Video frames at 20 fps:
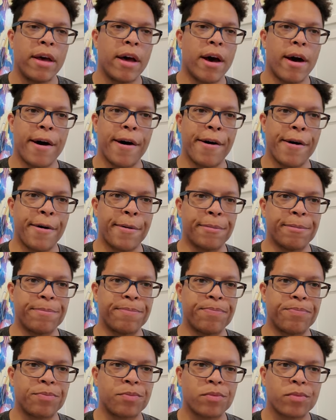
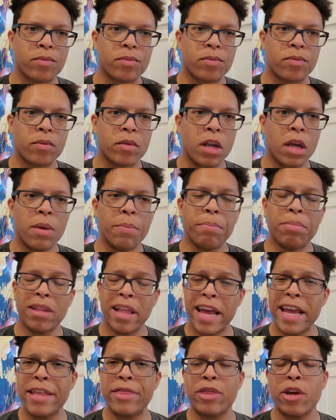Um,
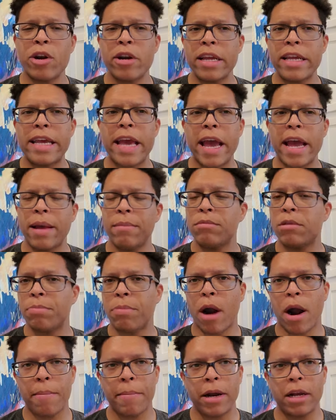played 30 games
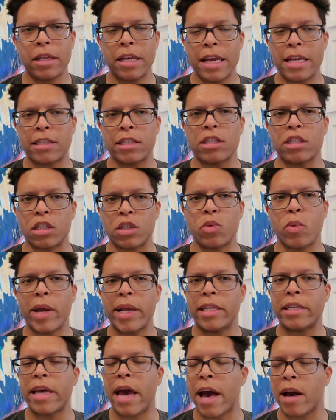primarily as a
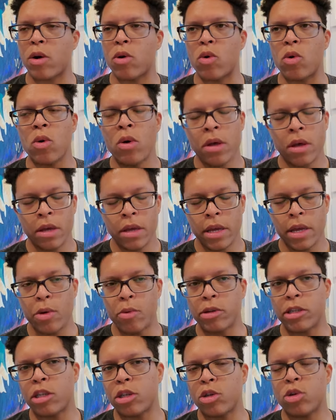swing tackle
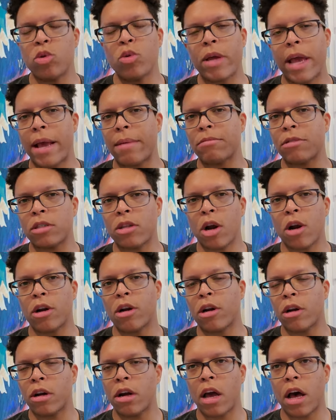he was a two game
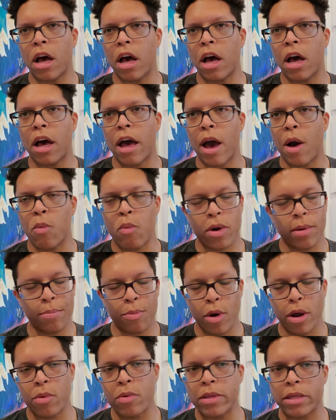starter uh, at one
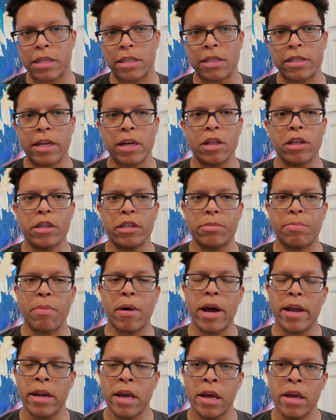point with the Steelers,
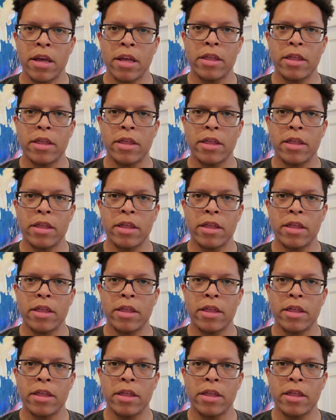but